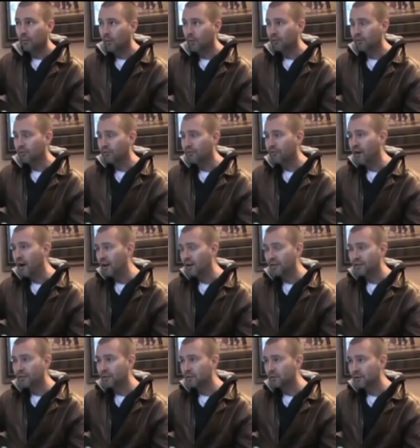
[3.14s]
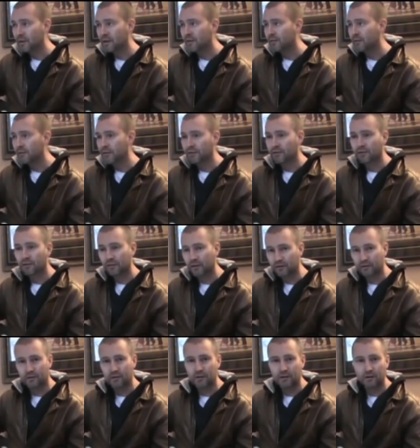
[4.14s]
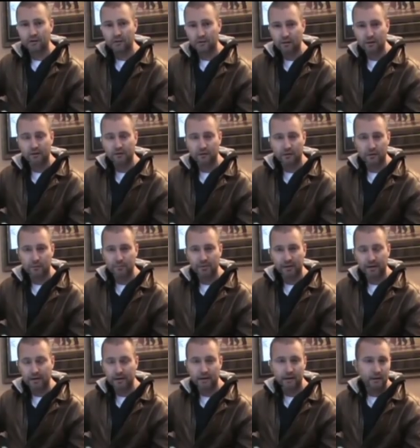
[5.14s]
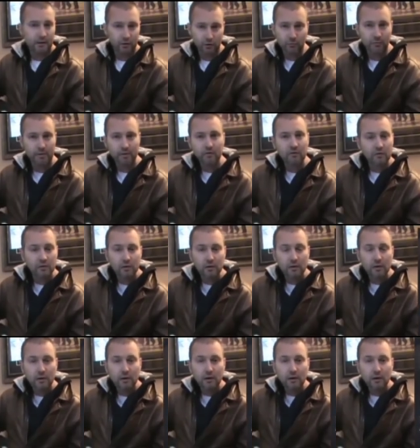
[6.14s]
The most volatile, evil, disgusting things on the planet, humans.